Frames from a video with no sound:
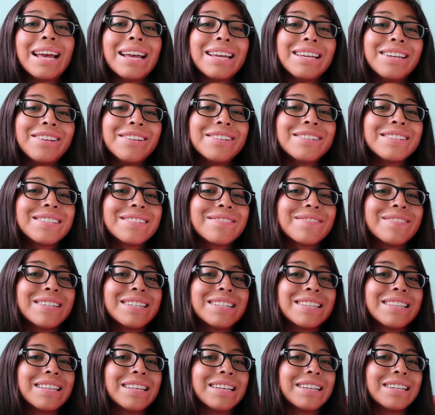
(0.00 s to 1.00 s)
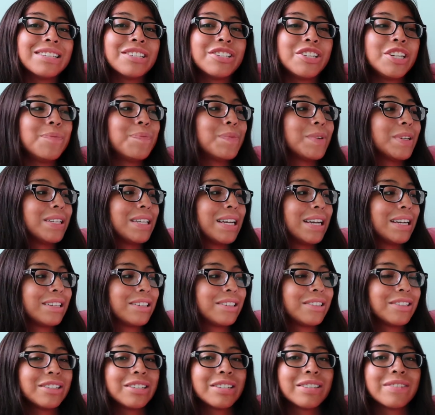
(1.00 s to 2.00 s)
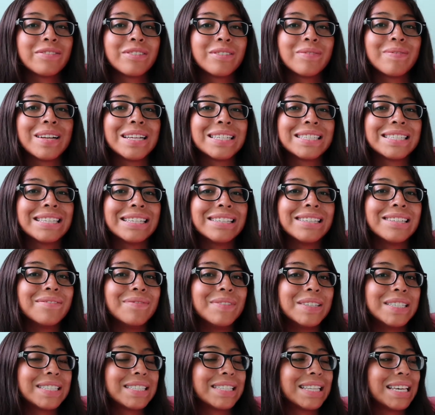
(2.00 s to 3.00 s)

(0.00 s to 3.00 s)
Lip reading: I used one of the sheet protectors for my syllabus